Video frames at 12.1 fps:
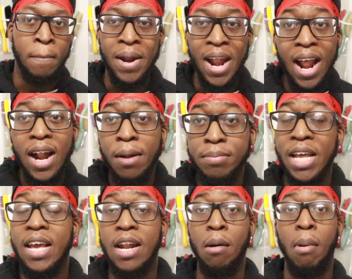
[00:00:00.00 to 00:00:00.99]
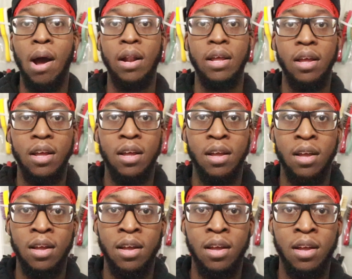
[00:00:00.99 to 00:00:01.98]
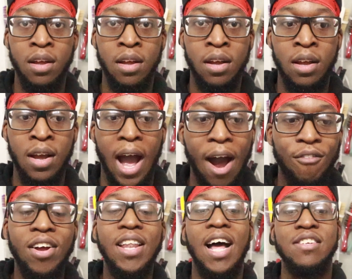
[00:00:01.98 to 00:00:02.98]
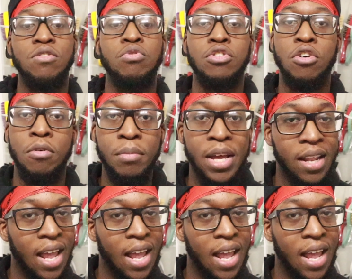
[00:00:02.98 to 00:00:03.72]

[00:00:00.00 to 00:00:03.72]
But now that I'm thinking about it, I realized it was on me.